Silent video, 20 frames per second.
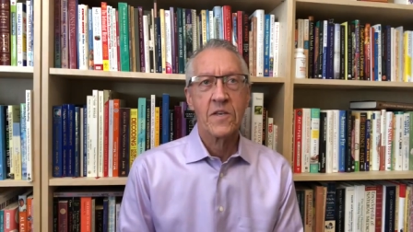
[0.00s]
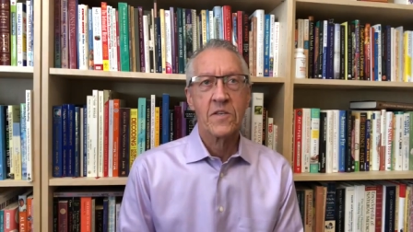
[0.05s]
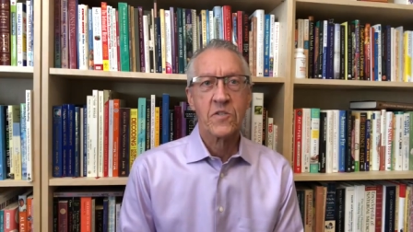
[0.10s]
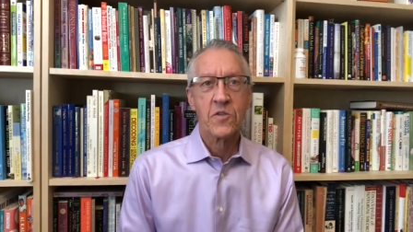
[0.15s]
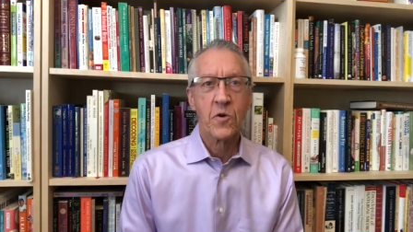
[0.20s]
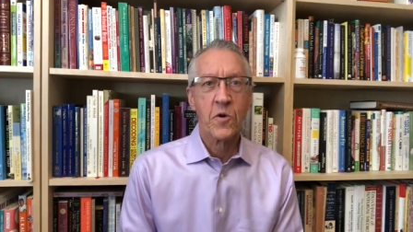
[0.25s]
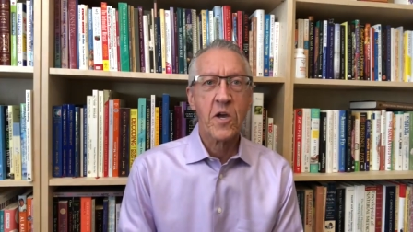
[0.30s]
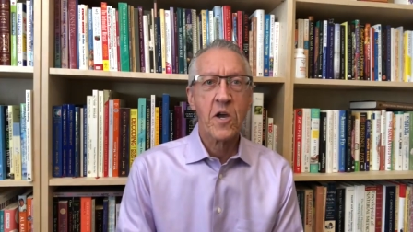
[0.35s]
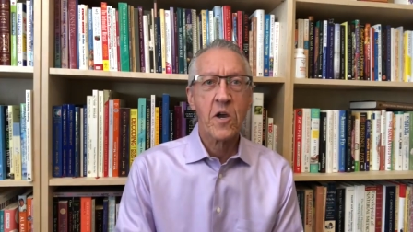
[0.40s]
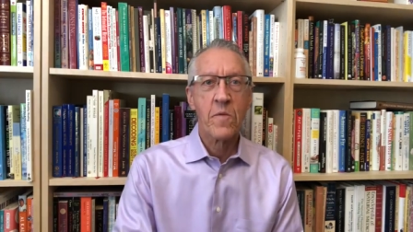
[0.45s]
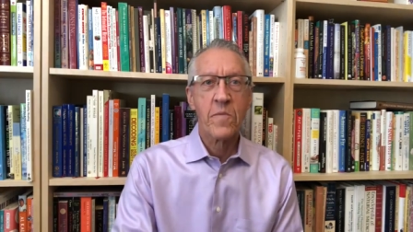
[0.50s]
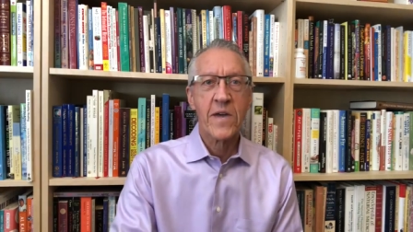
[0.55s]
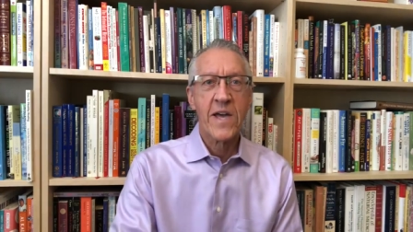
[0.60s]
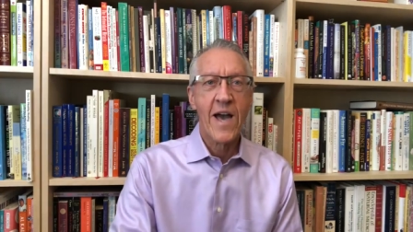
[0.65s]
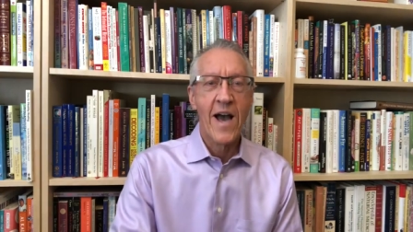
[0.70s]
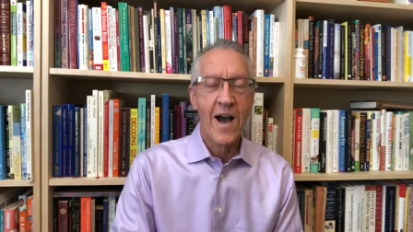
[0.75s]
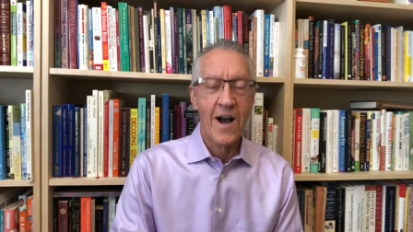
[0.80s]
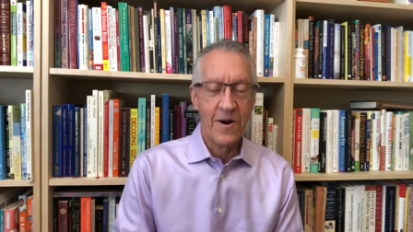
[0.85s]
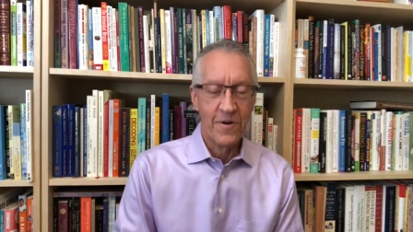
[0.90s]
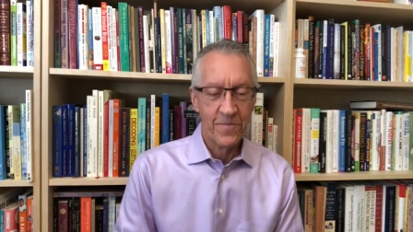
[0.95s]
So hear
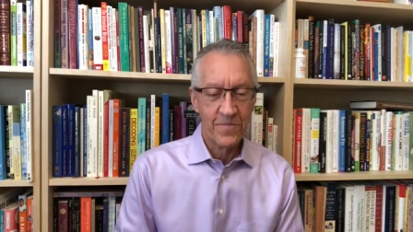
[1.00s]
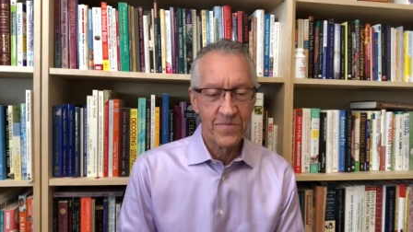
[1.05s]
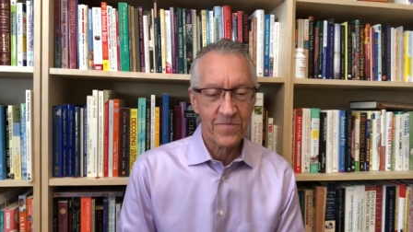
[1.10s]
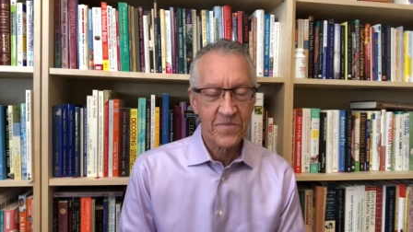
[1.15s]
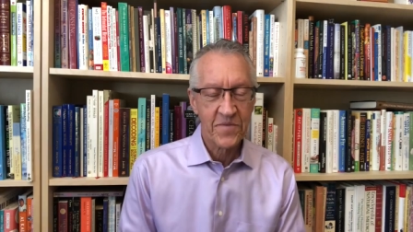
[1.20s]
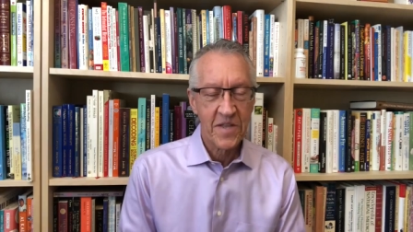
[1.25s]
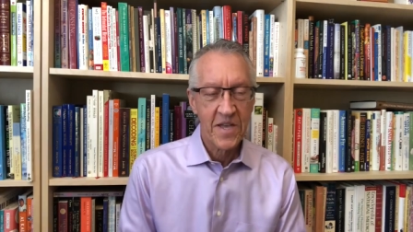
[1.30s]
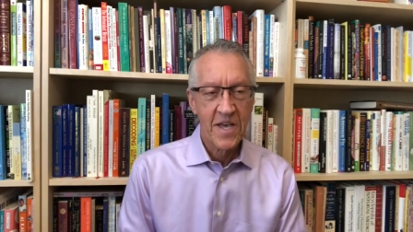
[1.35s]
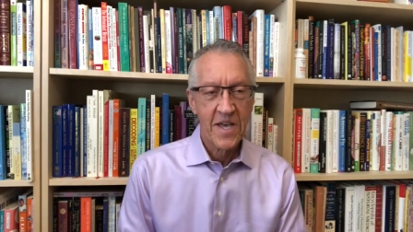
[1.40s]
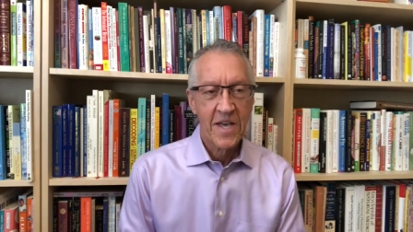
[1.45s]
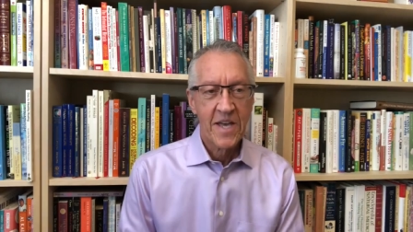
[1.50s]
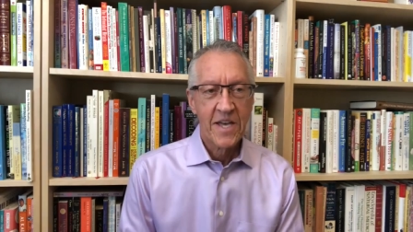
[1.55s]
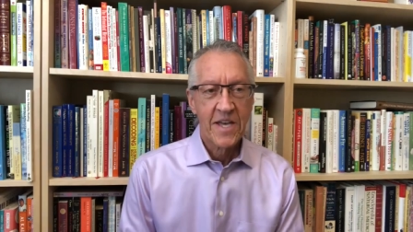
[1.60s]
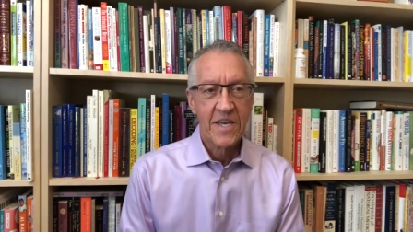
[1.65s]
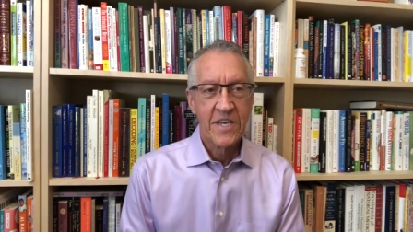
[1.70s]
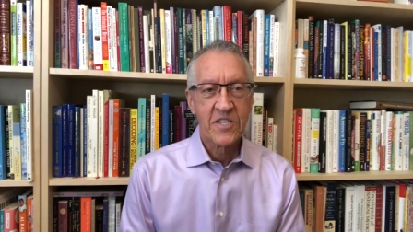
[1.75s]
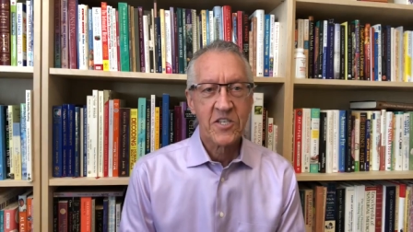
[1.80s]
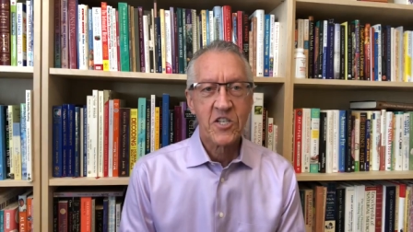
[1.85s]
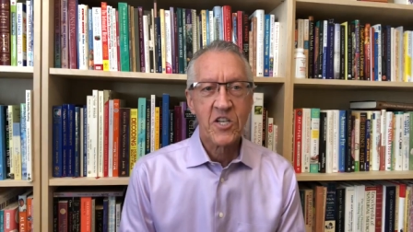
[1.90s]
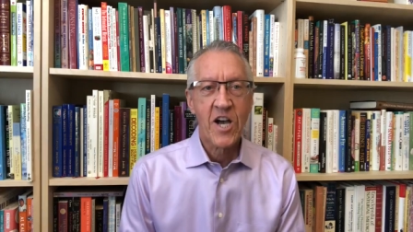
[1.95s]
me out.
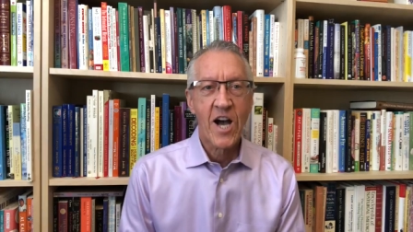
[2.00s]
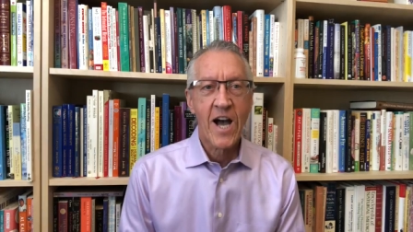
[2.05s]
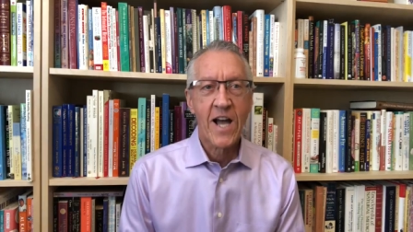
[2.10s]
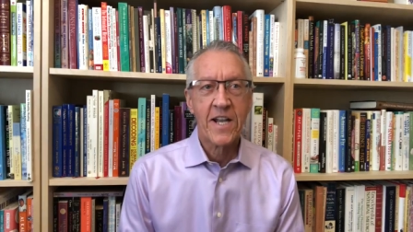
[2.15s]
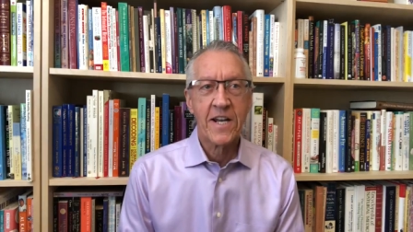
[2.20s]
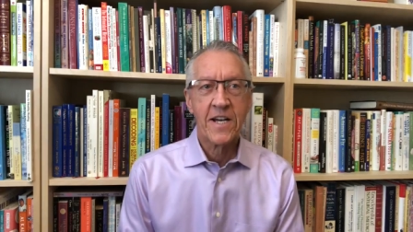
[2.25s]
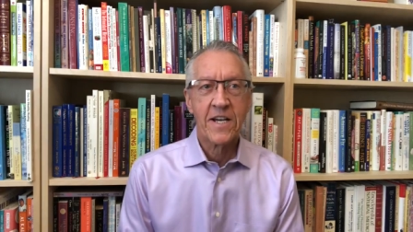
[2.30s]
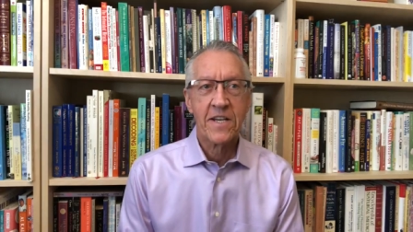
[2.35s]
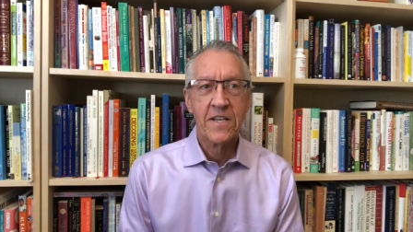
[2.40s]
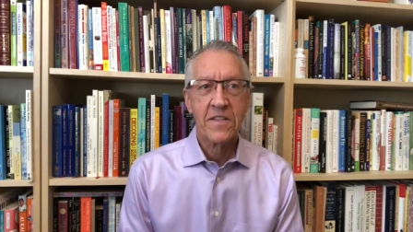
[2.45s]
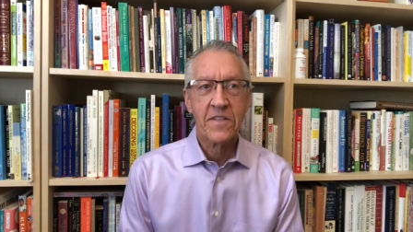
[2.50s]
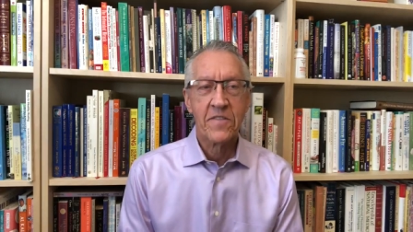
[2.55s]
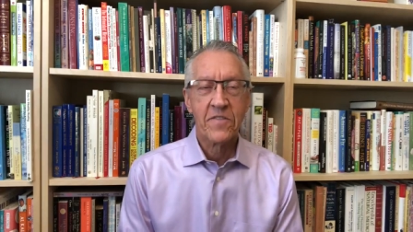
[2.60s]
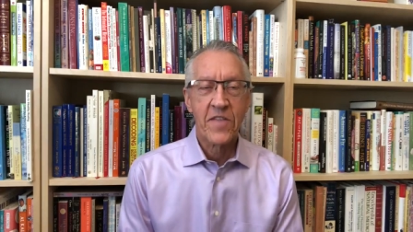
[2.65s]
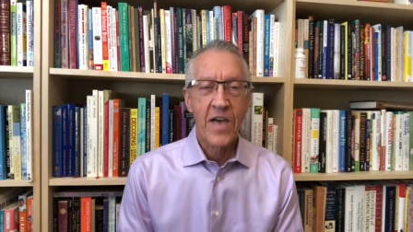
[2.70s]
In China,